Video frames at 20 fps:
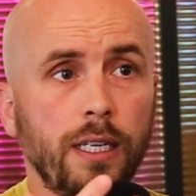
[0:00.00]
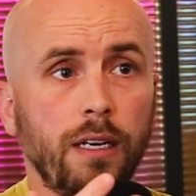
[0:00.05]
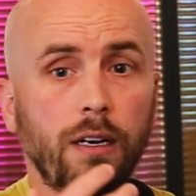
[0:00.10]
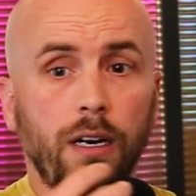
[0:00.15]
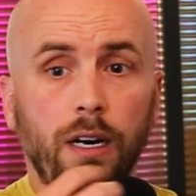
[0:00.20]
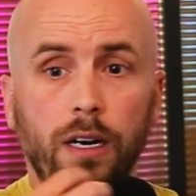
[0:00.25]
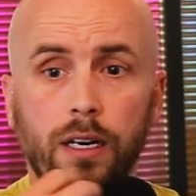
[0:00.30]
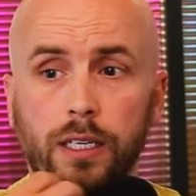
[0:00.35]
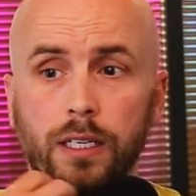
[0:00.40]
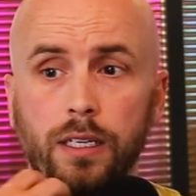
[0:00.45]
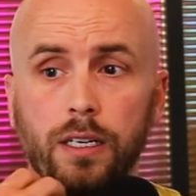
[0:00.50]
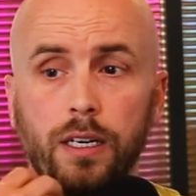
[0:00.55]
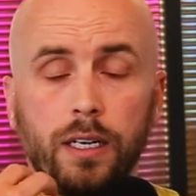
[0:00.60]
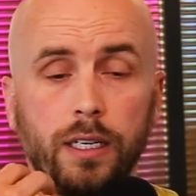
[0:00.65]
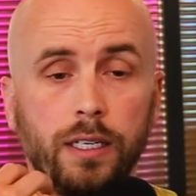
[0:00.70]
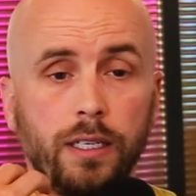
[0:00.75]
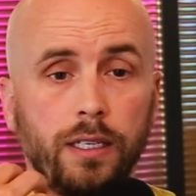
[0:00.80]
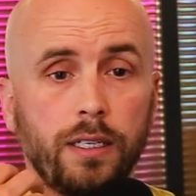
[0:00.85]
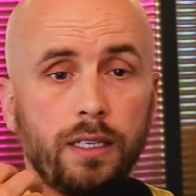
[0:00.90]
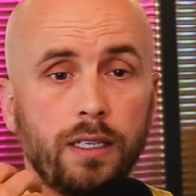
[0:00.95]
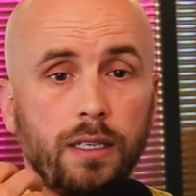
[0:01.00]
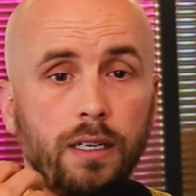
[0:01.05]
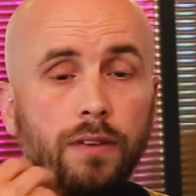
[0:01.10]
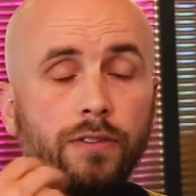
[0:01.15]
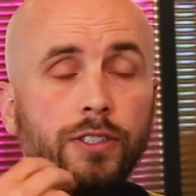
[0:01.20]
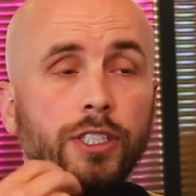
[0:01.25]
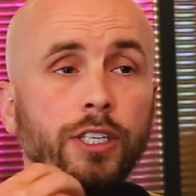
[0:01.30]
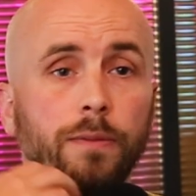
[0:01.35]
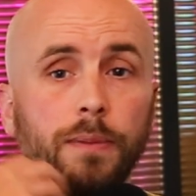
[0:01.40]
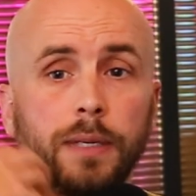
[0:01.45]

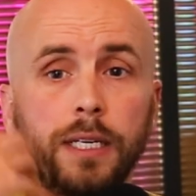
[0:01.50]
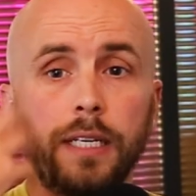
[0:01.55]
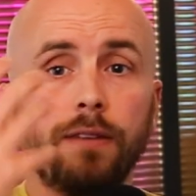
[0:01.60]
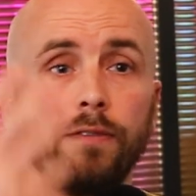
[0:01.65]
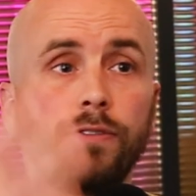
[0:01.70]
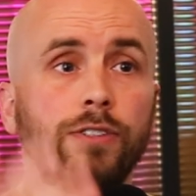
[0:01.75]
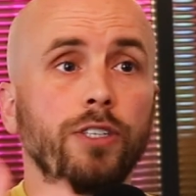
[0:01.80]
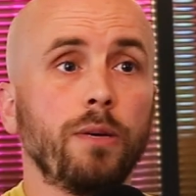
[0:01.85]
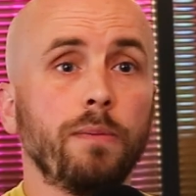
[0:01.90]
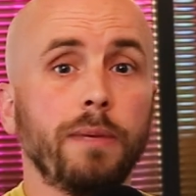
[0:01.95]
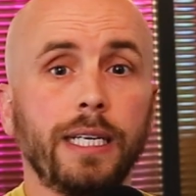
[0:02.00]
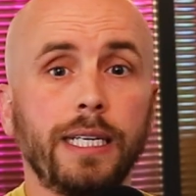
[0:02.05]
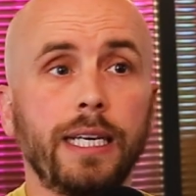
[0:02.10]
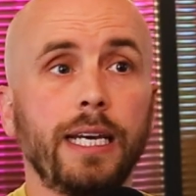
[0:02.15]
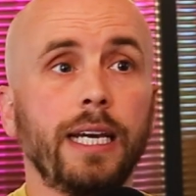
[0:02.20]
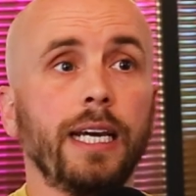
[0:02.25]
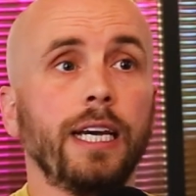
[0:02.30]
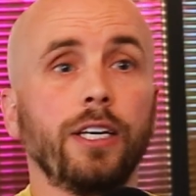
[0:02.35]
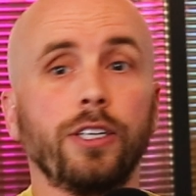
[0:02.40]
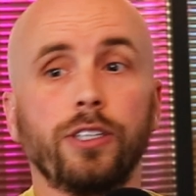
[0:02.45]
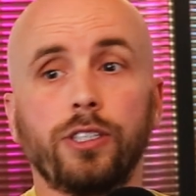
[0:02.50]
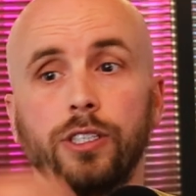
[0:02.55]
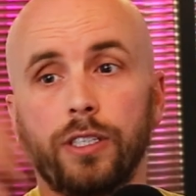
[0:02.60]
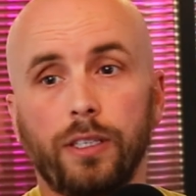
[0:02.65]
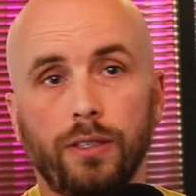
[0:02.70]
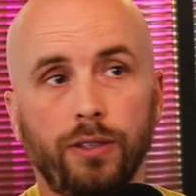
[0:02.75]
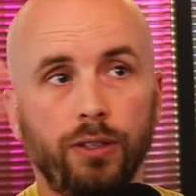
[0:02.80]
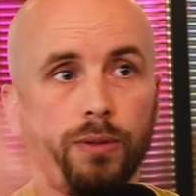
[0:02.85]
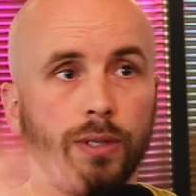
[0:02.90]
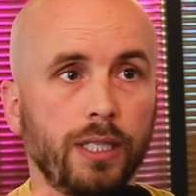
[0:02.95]
Obviously I've been in it for so many years,
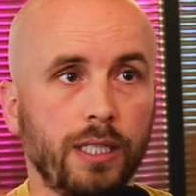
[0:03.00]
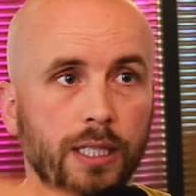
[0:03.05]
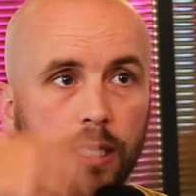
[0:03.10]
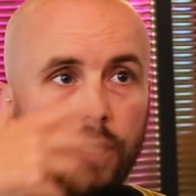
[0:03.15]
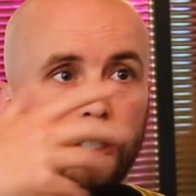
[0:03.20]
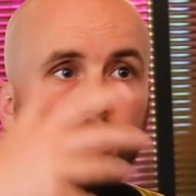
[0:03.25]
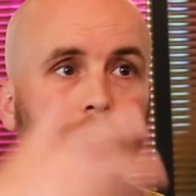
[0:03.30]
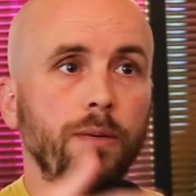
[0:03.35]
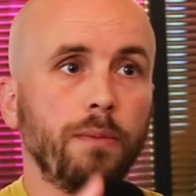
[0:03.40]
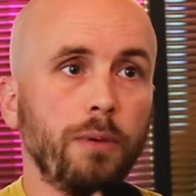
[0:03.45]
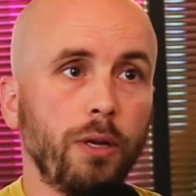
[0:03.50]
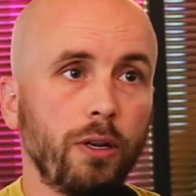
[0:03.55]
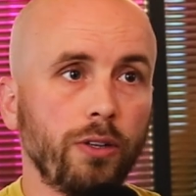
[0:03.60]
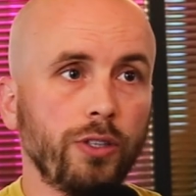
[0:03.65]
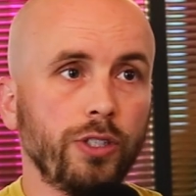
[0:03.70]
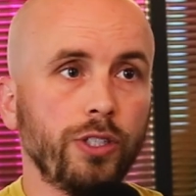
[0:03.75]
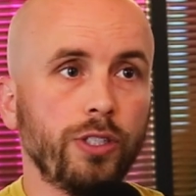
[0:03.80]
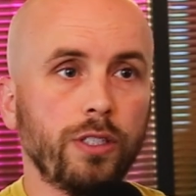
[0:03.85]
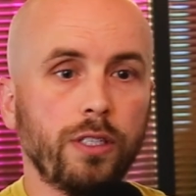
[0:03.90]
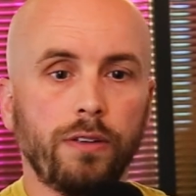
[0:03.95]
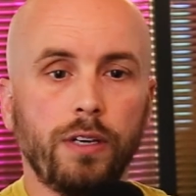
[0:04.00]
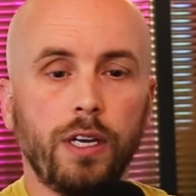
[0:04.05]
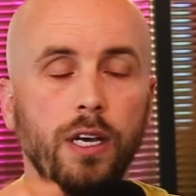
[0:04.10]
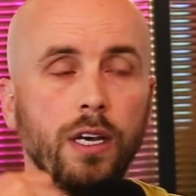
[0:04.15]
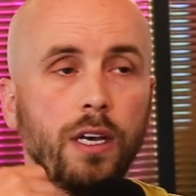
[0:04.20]
you understand the terminology and stuff.